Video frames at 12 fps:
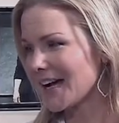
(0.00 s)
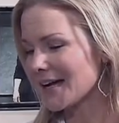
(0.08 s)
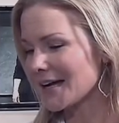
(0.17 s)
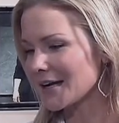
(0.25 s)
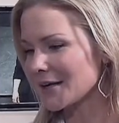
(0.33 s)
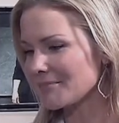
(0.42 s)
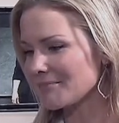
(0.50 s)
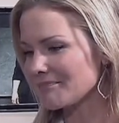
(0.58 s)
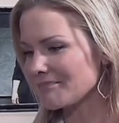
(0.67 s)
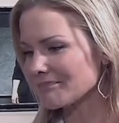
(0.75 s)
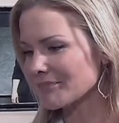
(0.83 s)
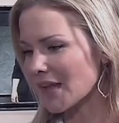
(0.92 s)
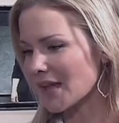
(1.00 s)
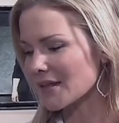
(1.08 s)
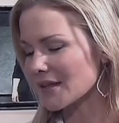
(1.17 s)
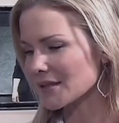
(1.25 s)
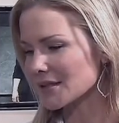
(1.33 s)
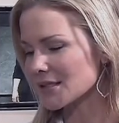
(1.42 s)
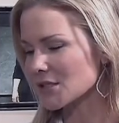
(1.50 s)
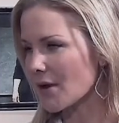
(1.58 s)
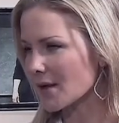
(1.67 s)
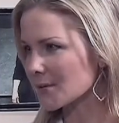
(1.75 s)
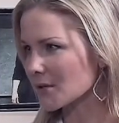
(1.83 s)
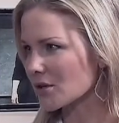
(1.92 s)
And then, let's see, you
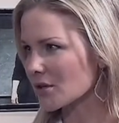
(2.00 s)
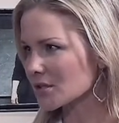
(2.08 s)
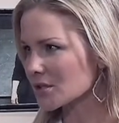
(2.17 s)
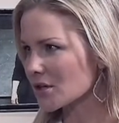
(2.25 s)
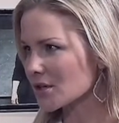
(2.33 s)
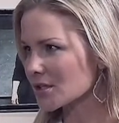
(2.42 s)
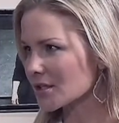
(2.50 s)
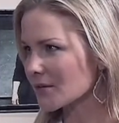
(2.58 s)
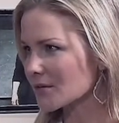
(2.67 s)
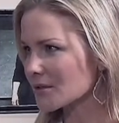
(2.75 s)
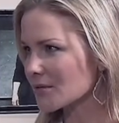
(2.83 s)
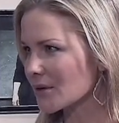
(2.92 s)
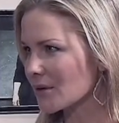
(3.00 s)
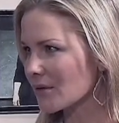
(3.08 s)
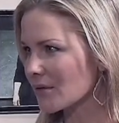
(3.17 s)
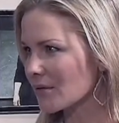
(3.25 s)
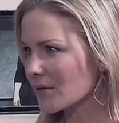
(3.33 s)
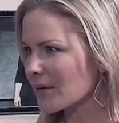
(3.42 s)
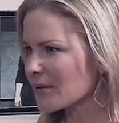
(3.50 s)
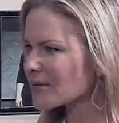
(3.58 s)
asked about Charles in Charge, 90210.